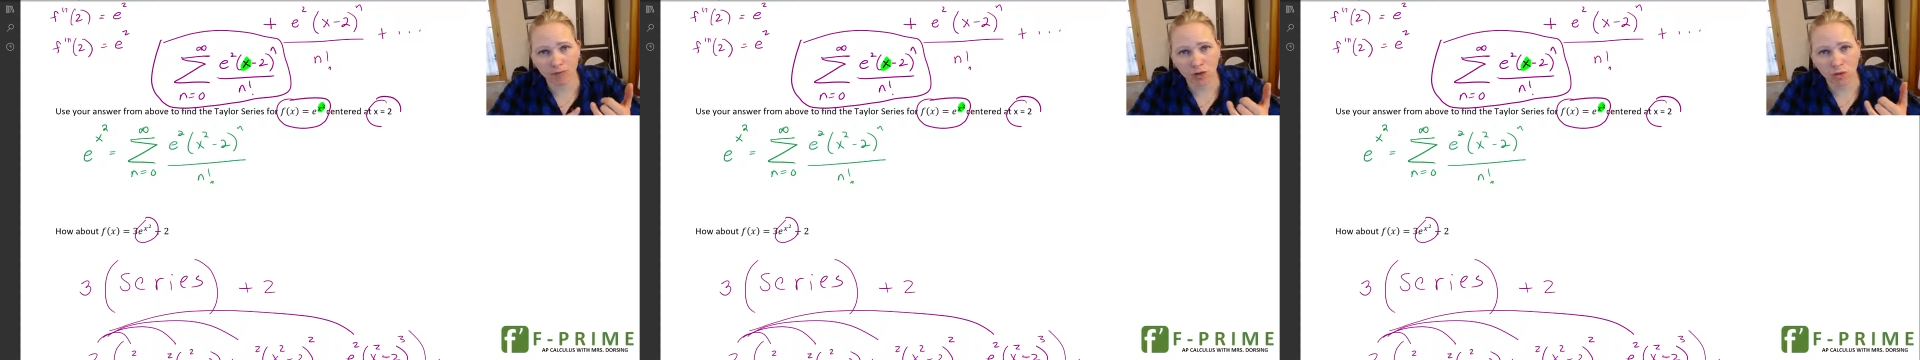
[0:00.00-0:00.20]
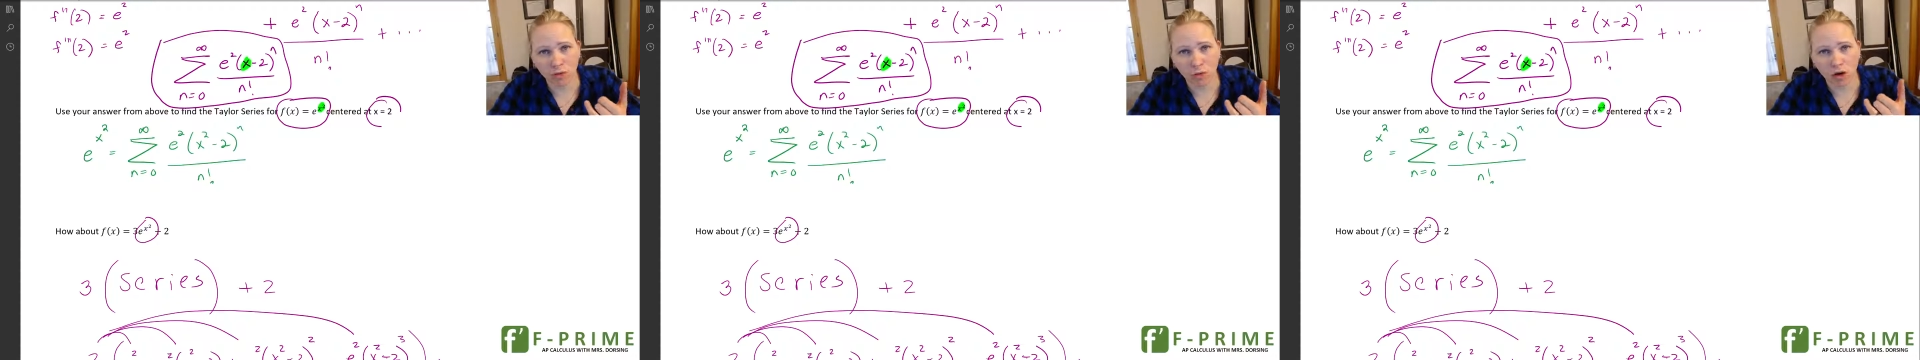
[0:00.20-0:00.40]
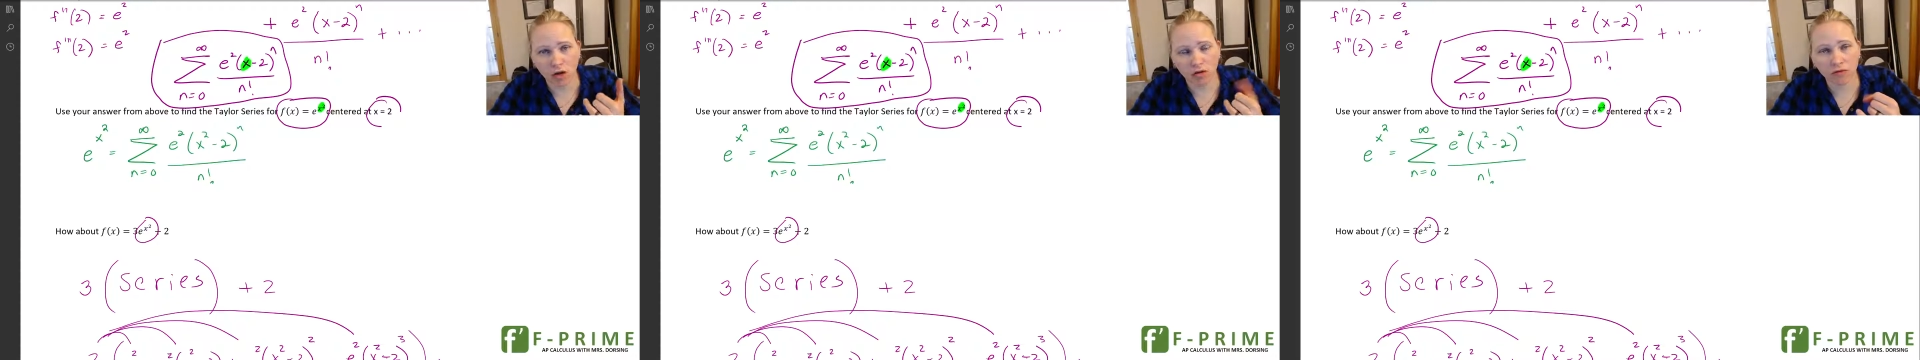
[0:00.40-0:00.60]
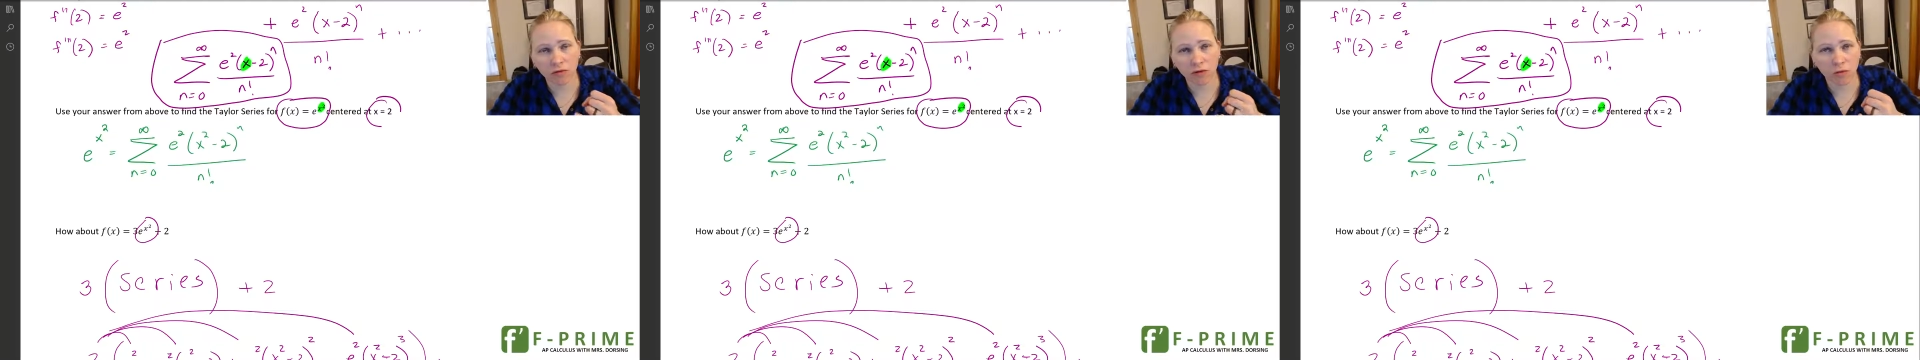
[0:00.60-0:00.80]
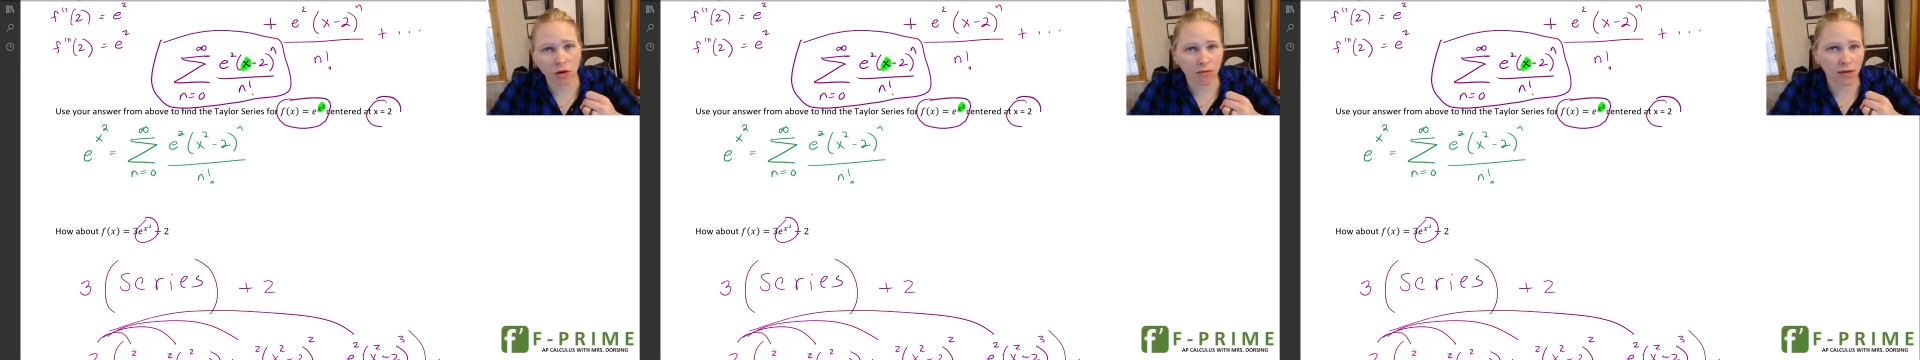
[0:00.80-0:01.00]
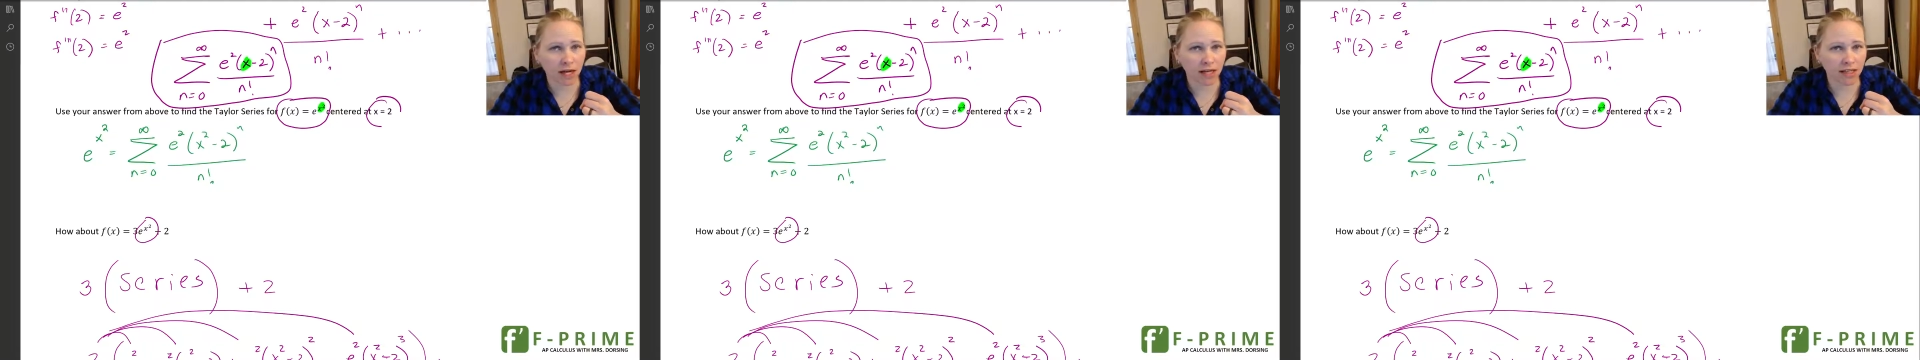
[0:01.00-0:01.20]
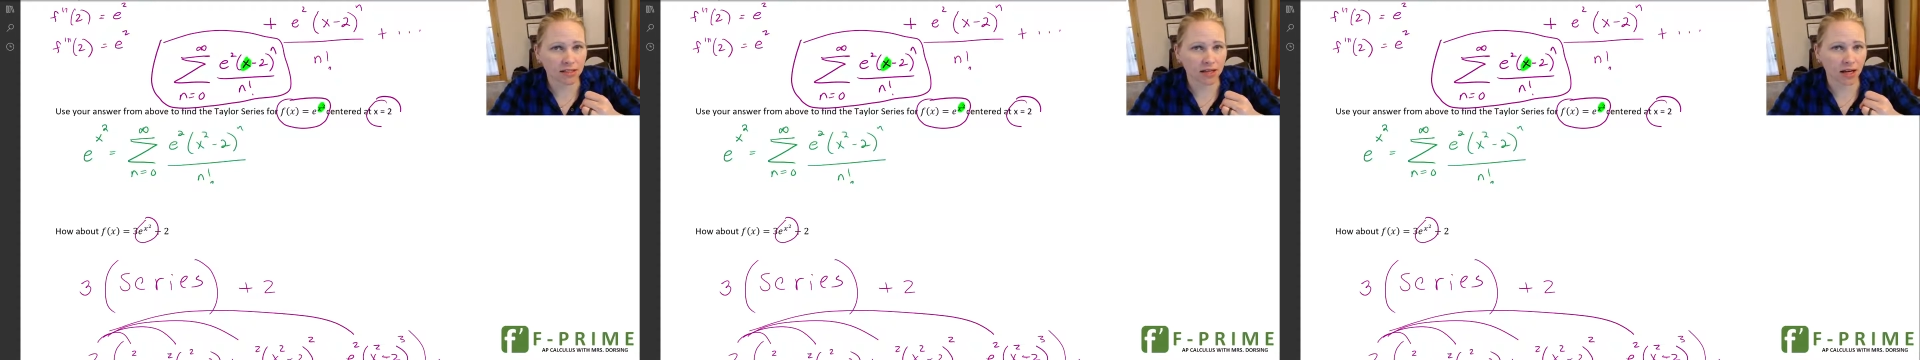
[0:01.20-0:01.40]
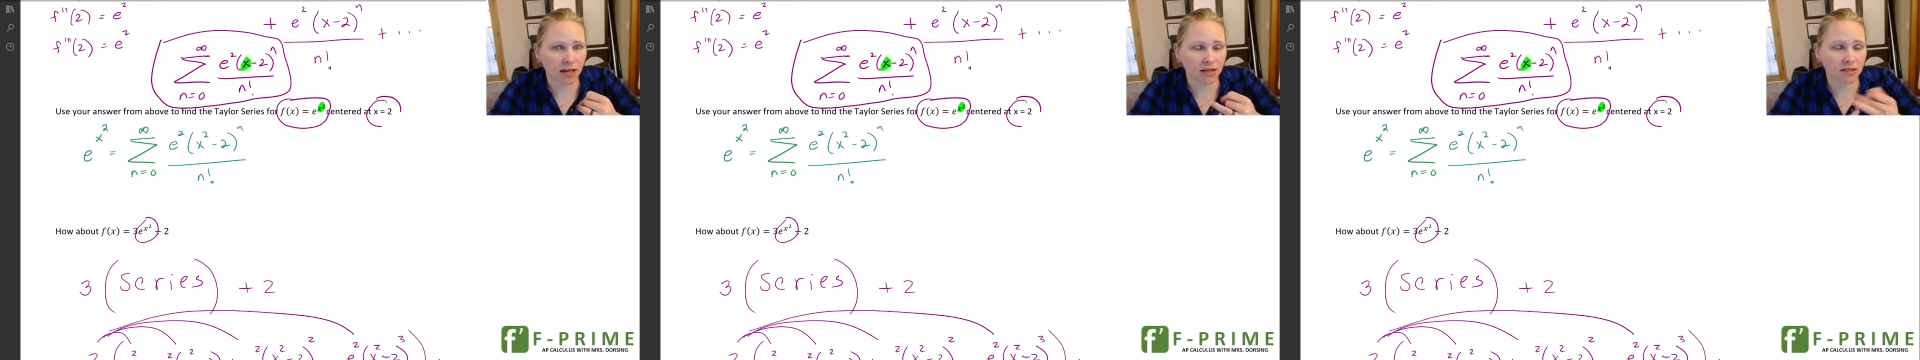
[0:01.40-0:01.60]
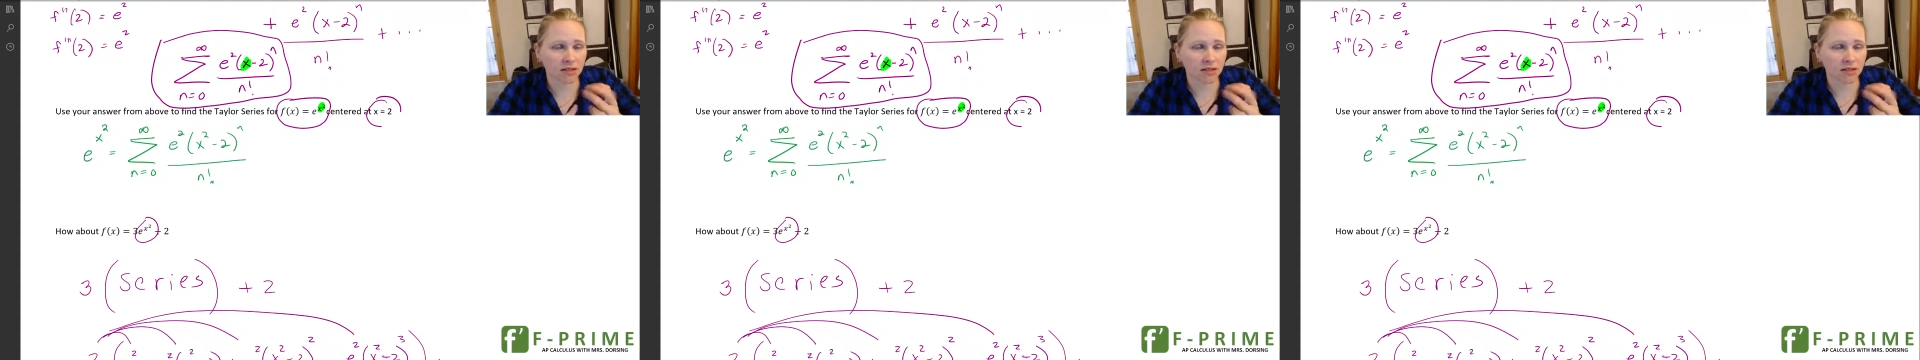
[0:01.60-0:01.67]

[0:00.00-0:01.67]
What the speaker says: 1 over 1 minus x,